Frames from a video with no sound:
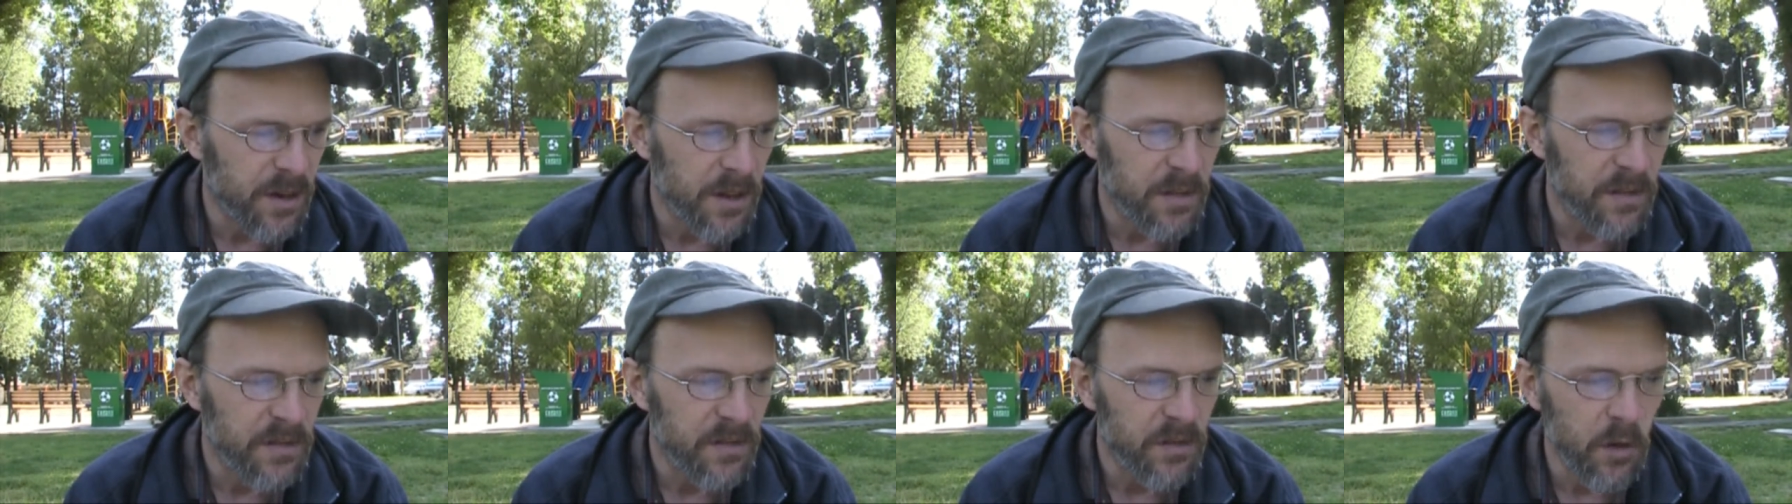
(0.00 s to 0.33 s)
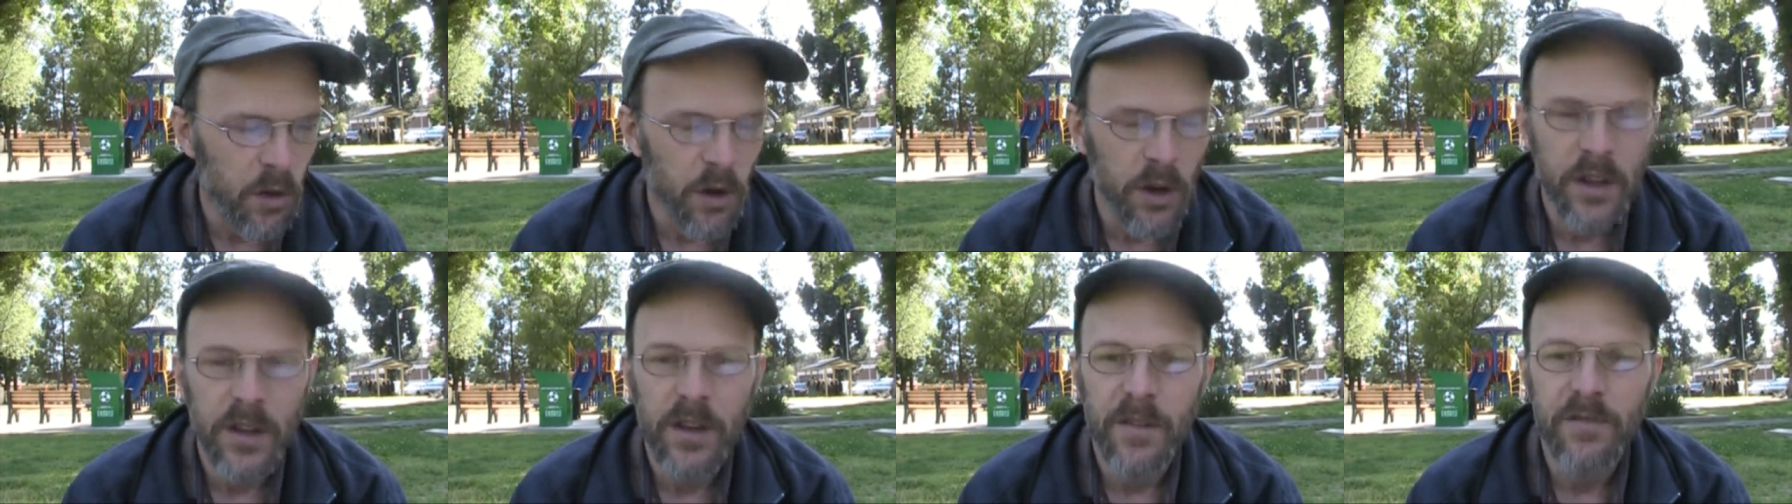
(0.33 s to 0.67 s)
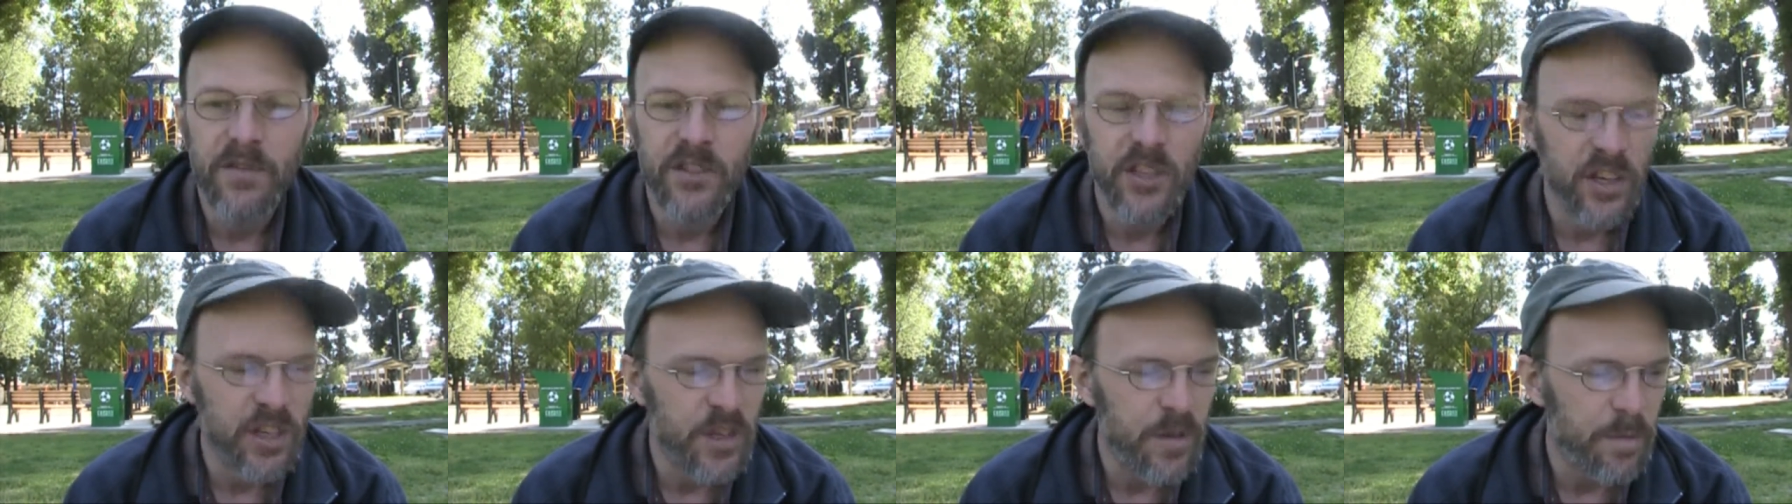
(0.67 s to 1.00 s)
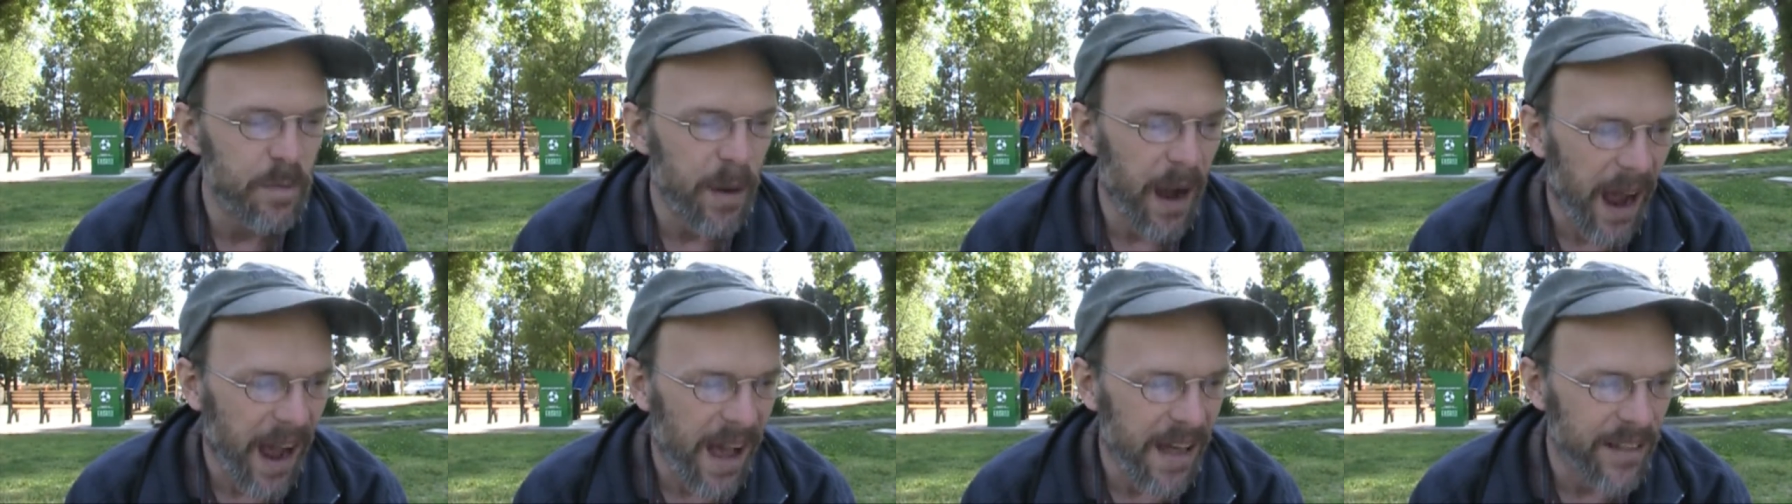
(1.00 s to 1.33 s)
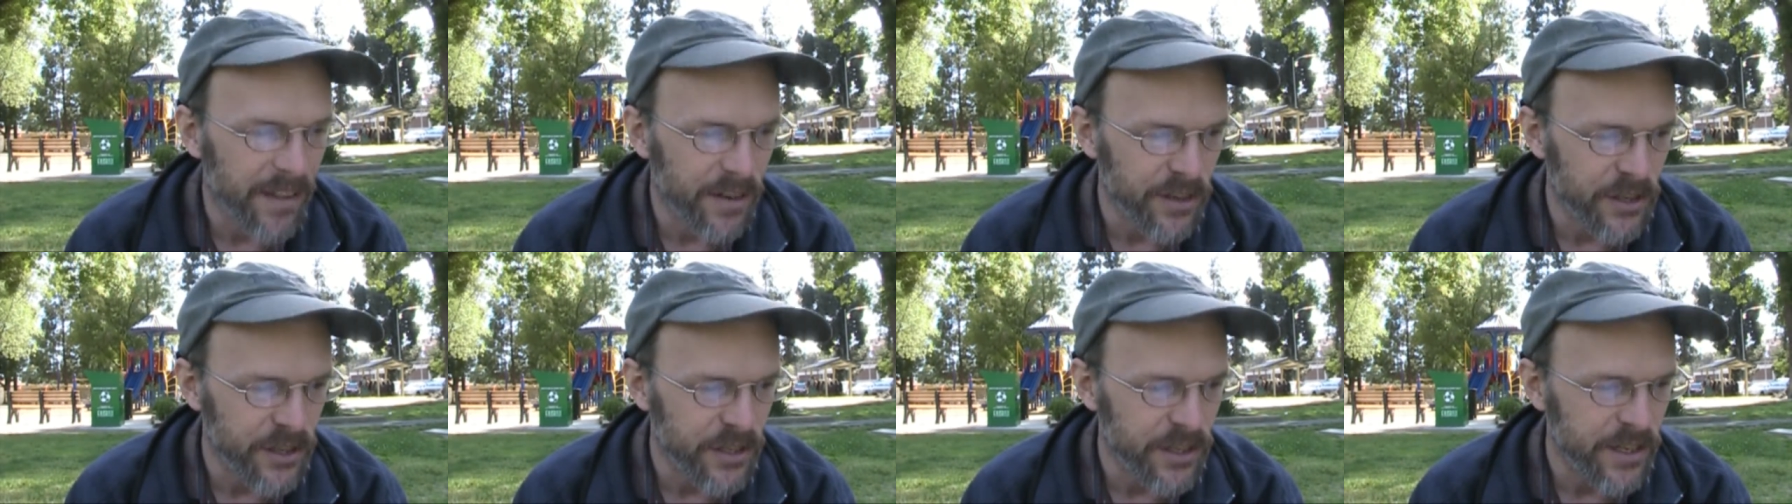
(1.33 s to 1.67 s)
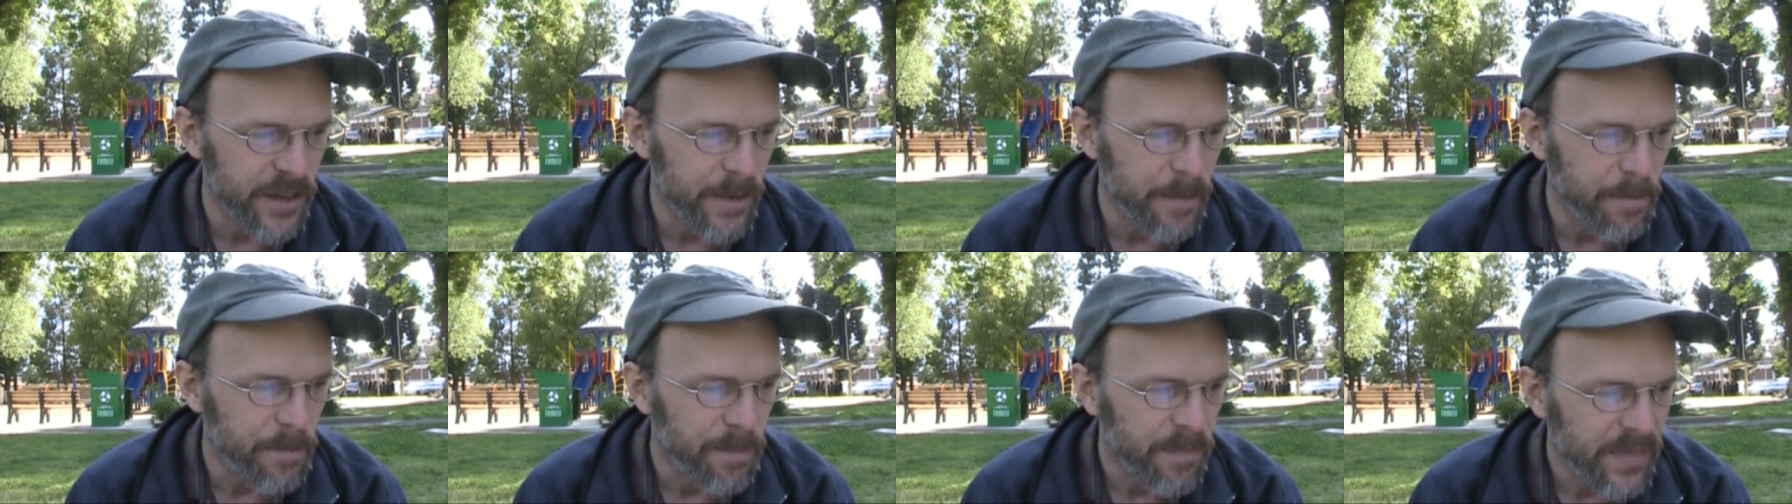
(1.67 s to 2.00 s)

are on the floor you've just polished.